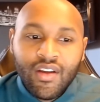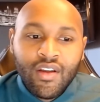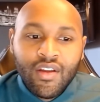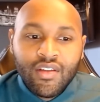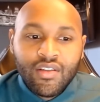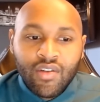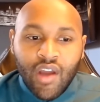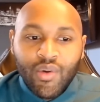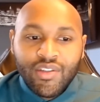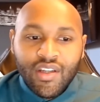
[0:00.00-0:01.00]
So now we
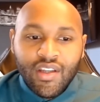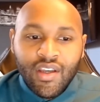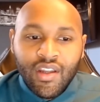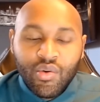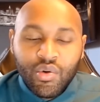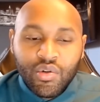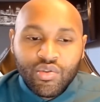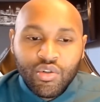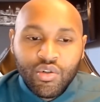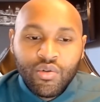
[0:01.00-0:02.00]
set n equal to
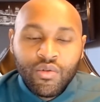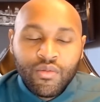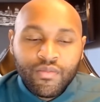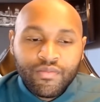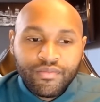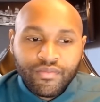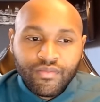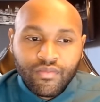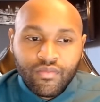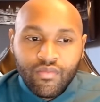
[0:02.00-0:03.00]
true,
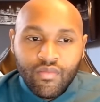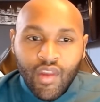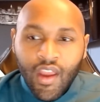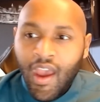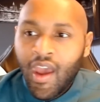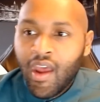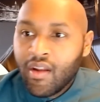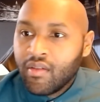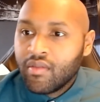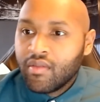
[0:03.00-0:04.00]

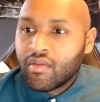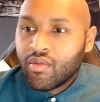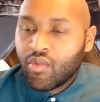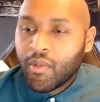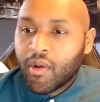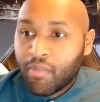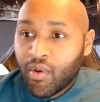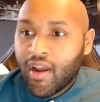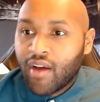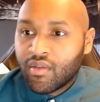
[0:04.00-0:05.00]
and we can print
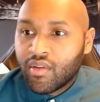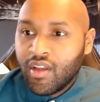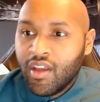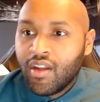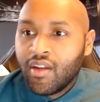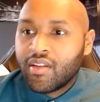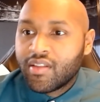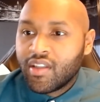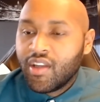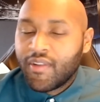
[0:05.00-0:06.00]
out n to see
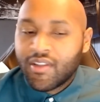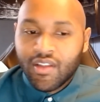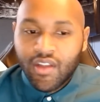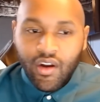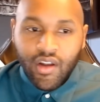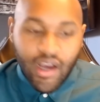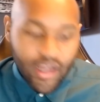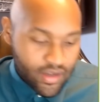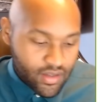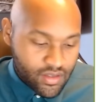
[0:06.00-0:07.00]
if it's in there or not.
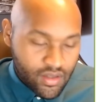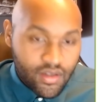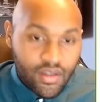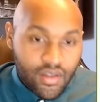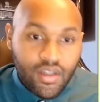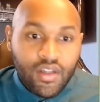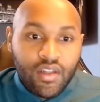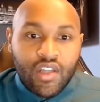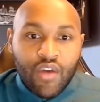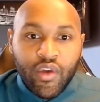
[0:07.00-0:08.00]
So if
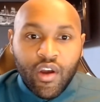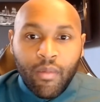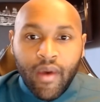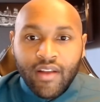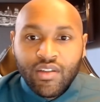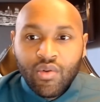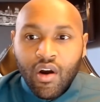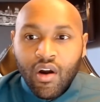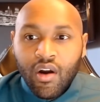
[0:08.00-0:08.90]
we go back to our